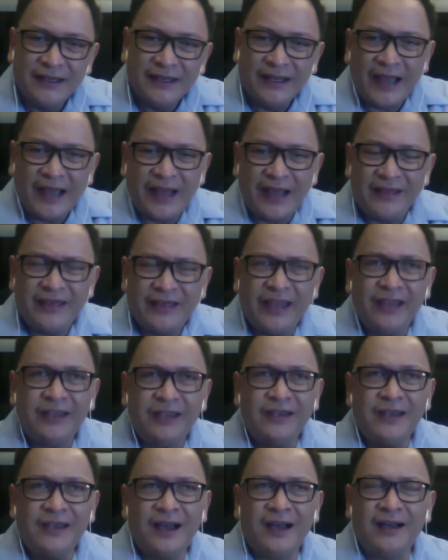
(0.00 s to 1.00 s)
And
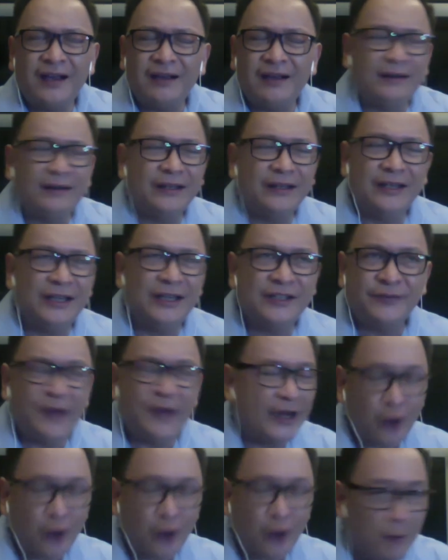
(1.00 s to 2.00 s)
it's very
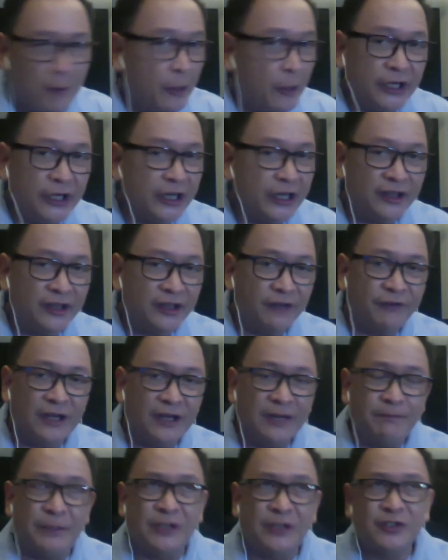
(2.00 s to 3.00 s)
common here in the
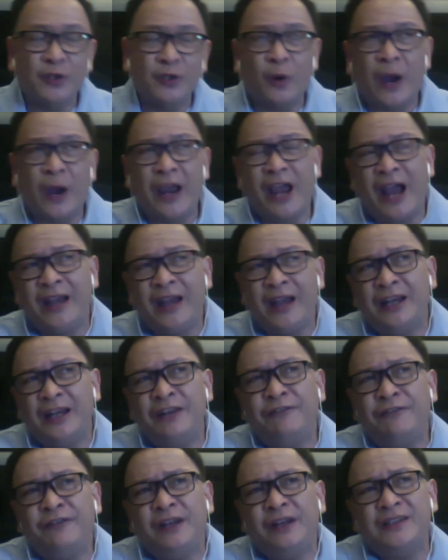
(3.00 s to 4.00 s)
Philippines. So I really
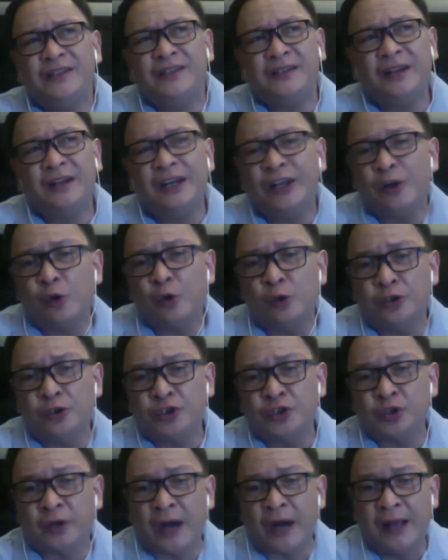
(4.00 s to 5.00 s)
feel it's really
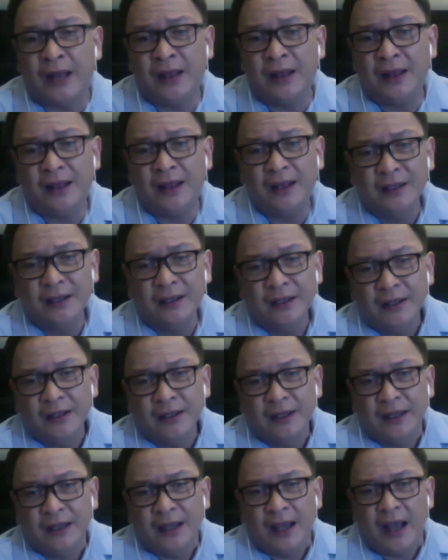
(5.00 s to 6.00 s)
cultural.
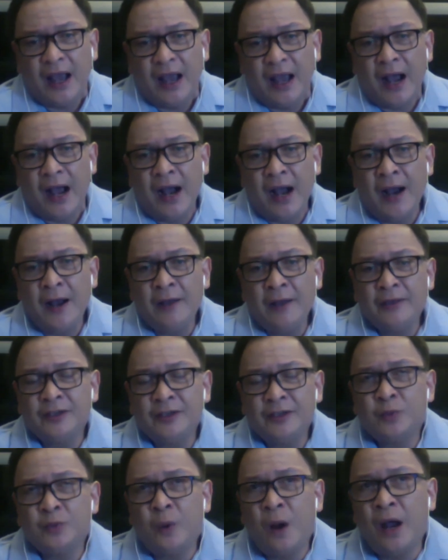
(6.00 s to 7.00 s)
That's
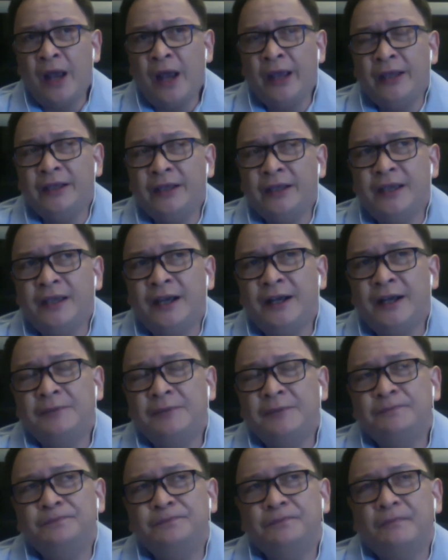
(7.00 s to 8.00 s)
why
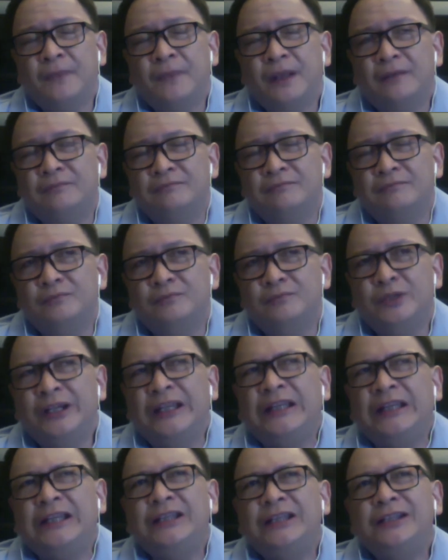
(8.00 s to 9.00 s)
we
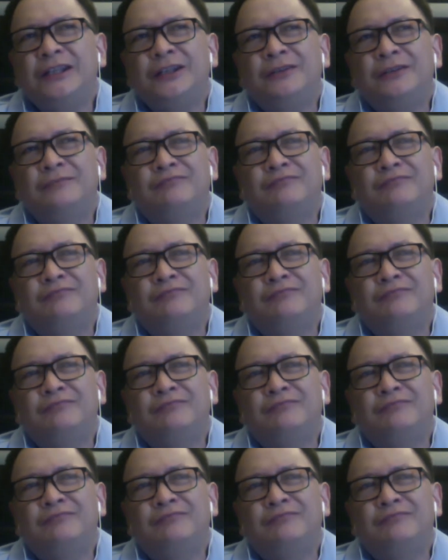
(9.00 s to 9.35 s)
really